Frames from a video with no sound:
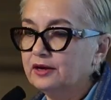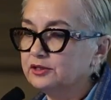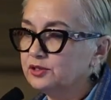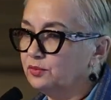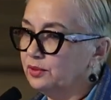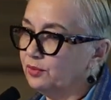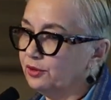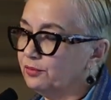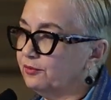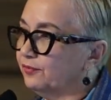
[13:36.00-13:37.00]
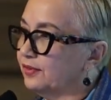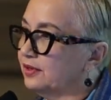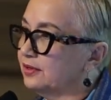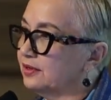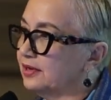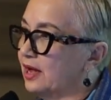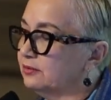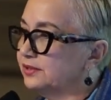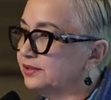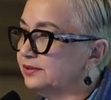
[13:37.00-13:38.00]
So we work with the
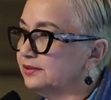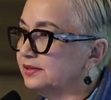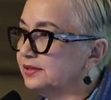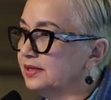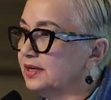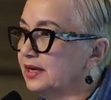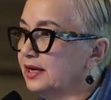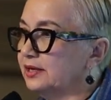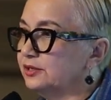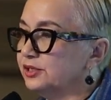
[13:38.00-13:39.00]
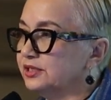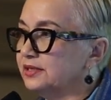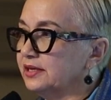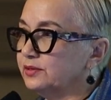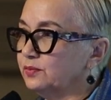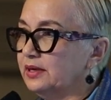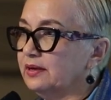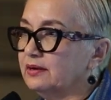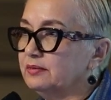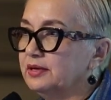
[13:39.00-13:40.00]
councils, and just next
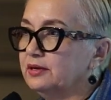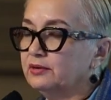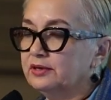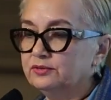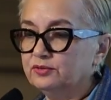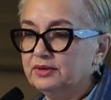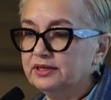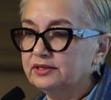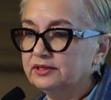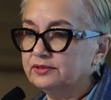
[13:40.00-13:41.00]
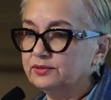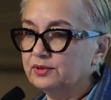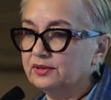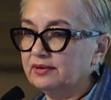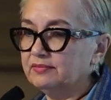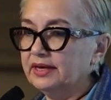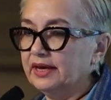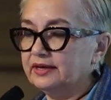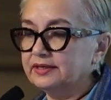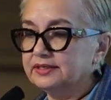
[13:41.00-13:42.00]
week I'll be going to meetings with
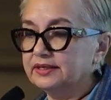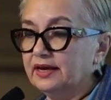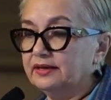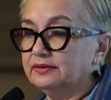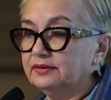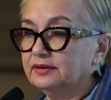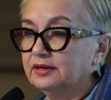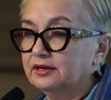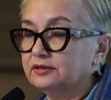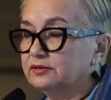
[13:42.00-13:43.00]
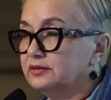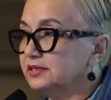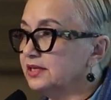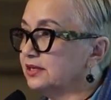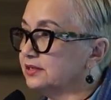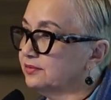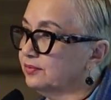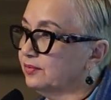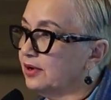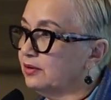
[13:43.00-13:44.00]
MBKS again to
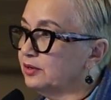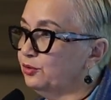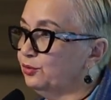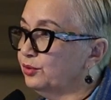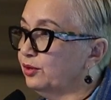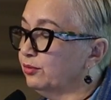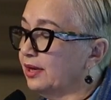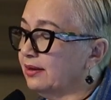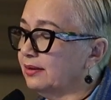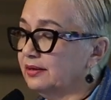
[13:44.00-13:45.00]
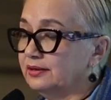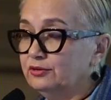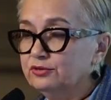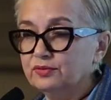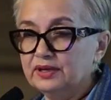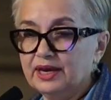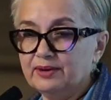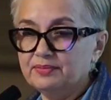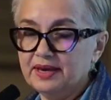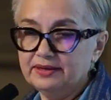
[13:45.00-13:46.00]
discuss our new neutering
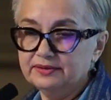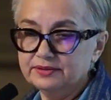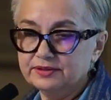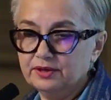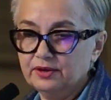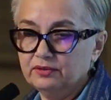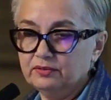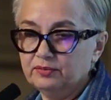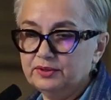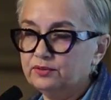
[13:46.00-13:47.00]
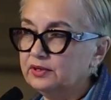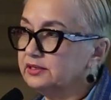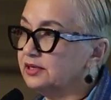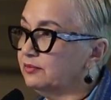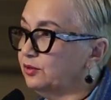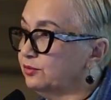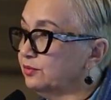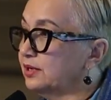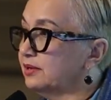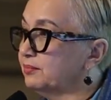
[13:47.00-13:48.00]
campaigns. We'll be doing some
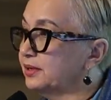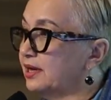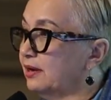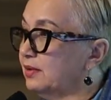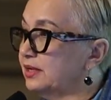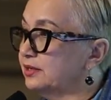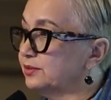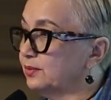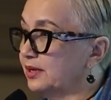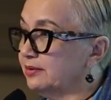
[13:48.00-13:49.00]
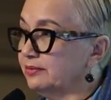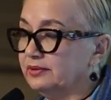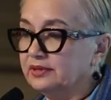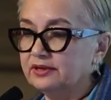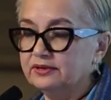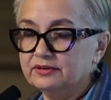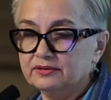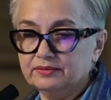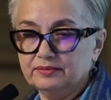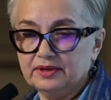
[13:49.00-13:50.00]
neutering in Padawan as well
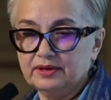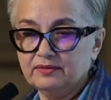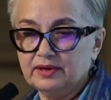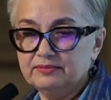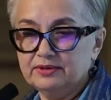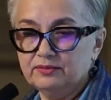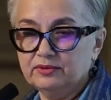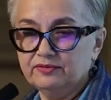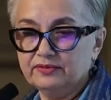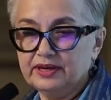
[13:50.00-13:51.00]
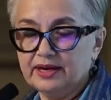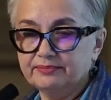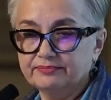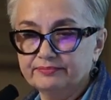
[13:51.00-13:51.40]
under YB Wilfred Yap.